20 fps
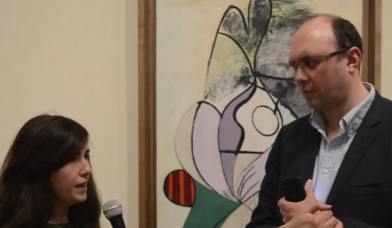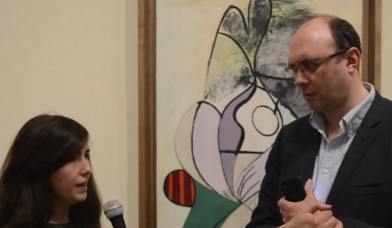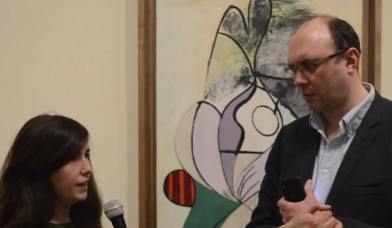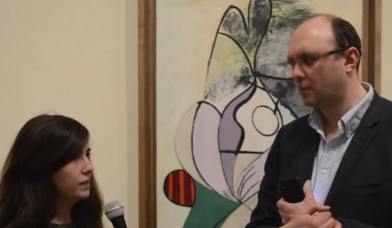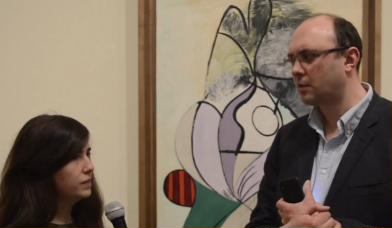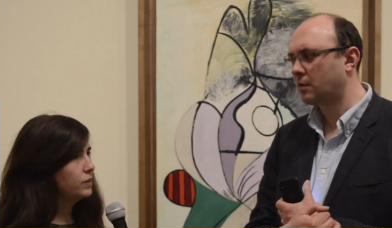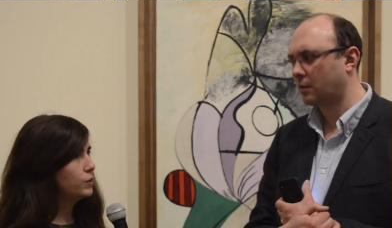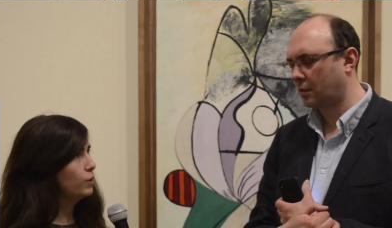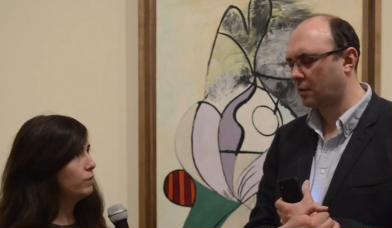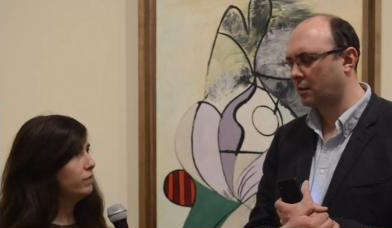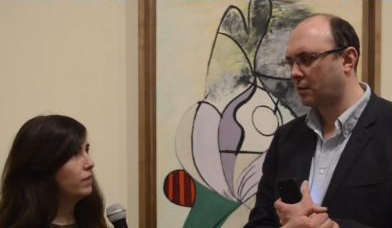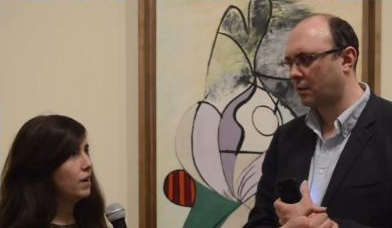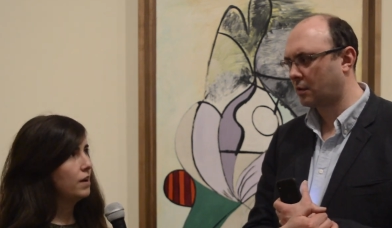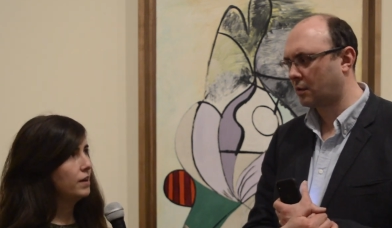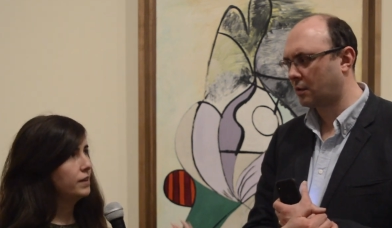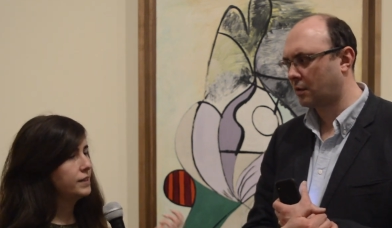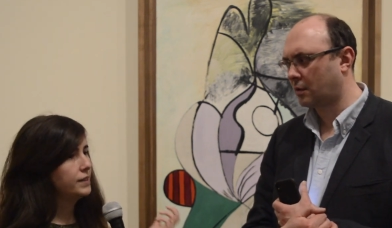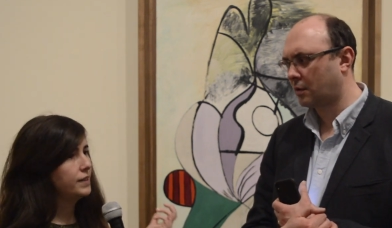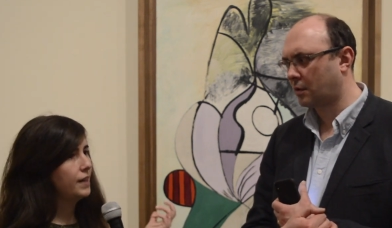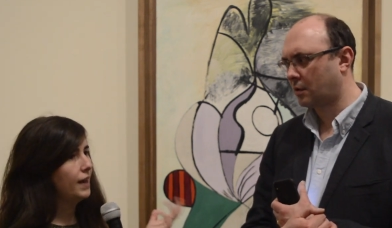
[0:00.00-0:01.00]
Speaker 1: history of
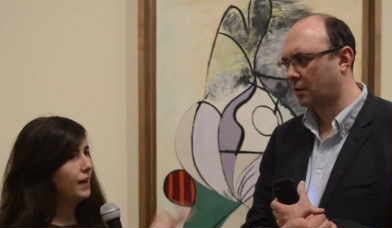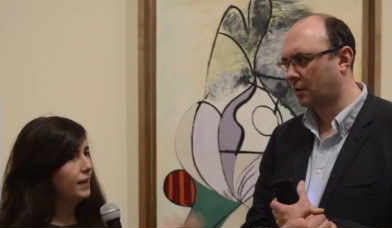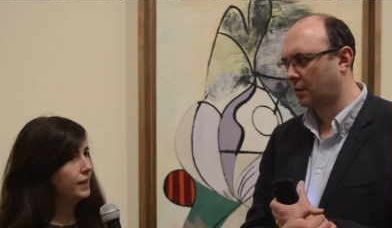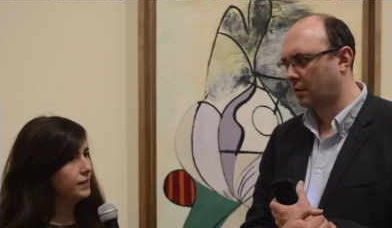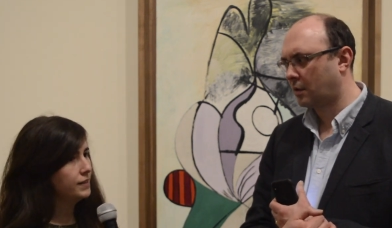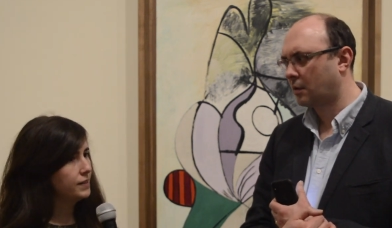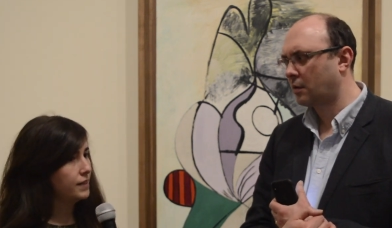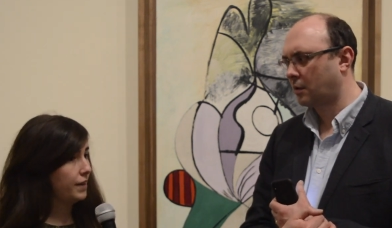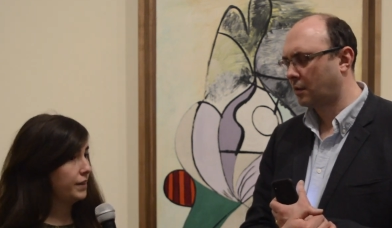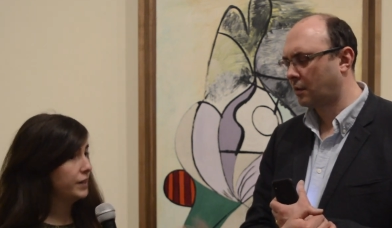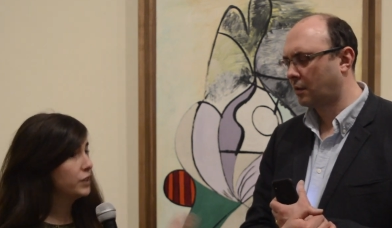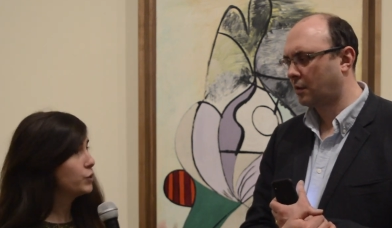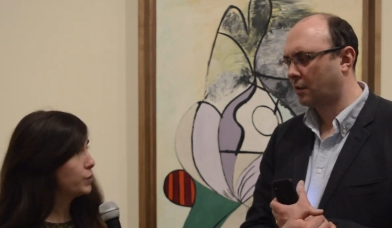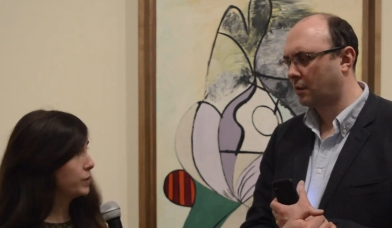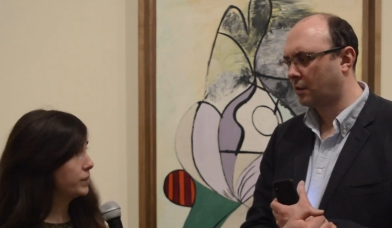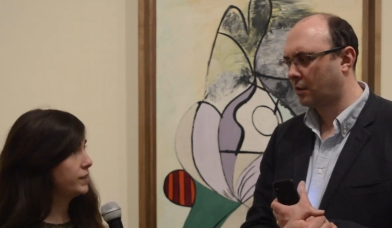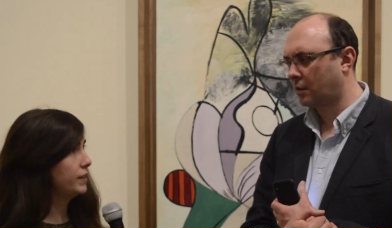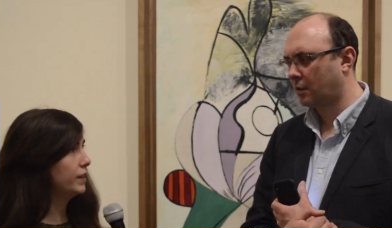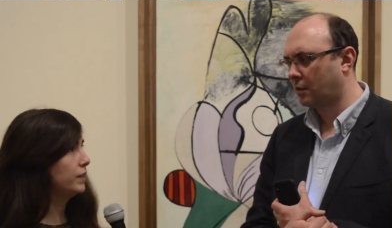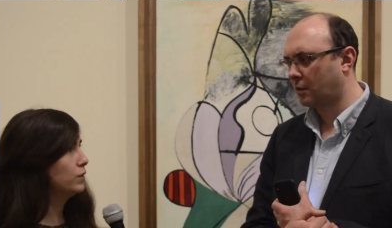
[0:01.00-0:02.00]
art and are
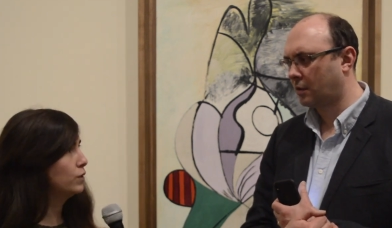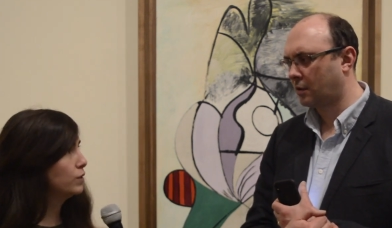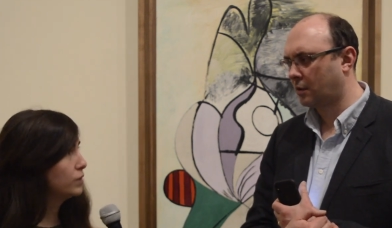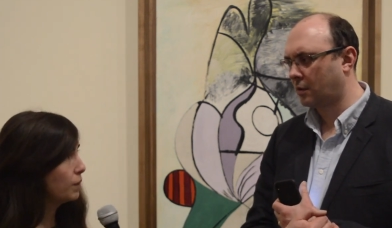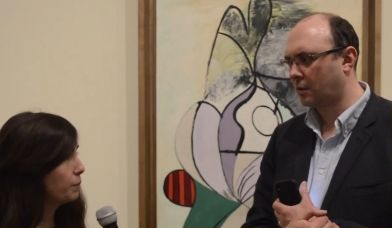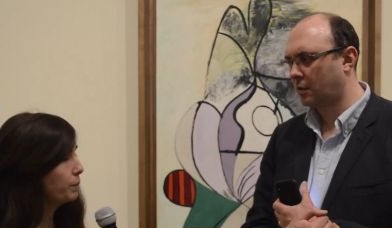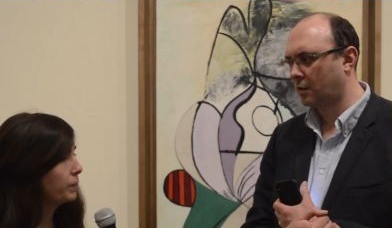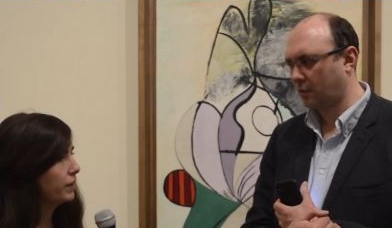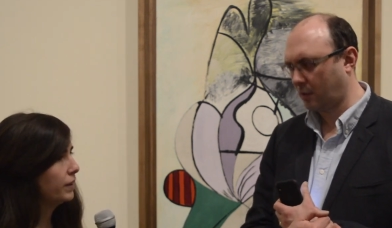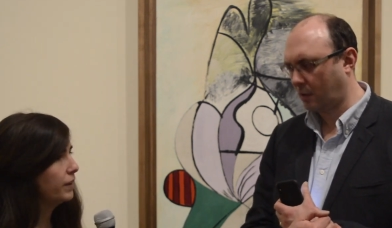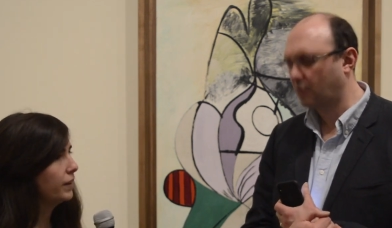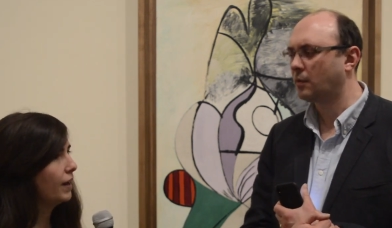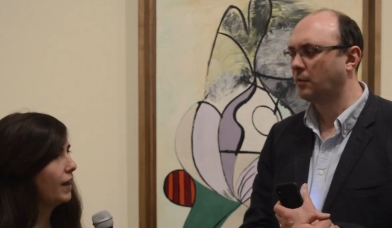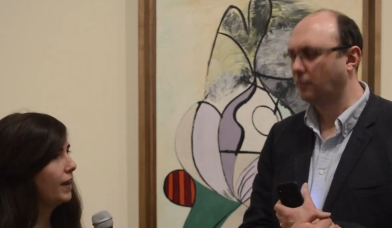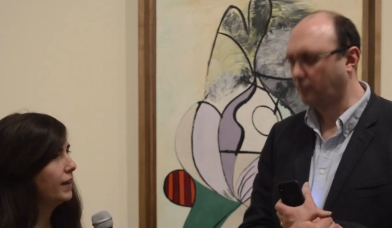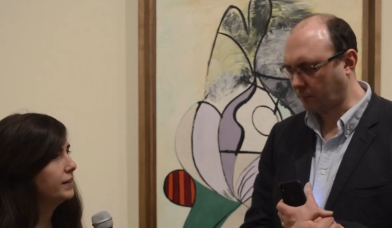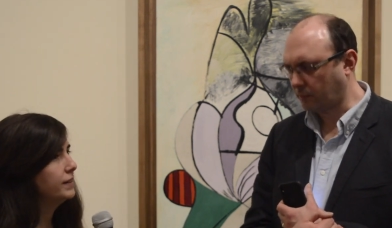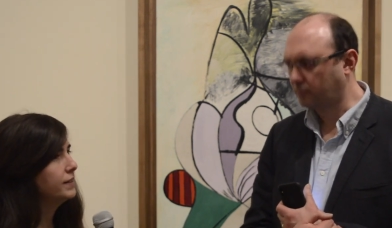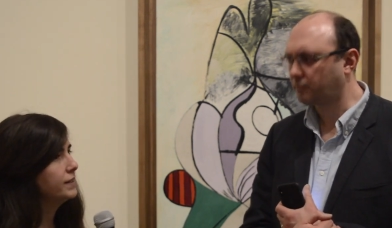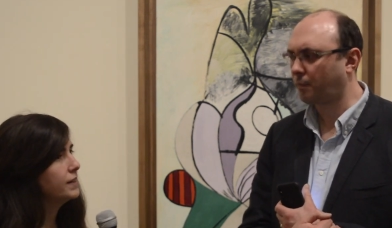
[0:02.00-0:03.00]
interested in the topic.
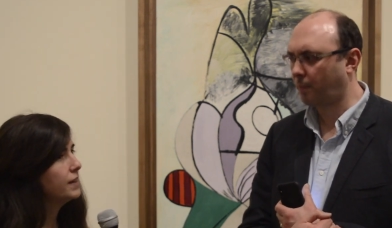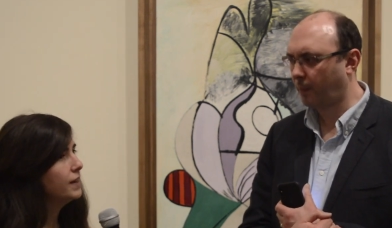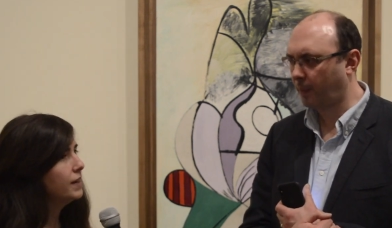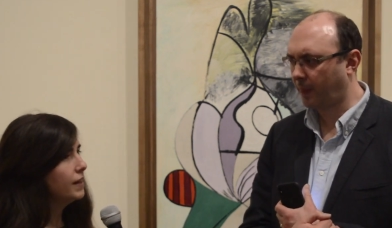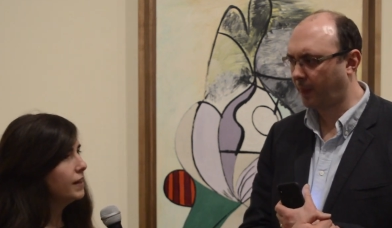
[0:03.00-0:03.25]
And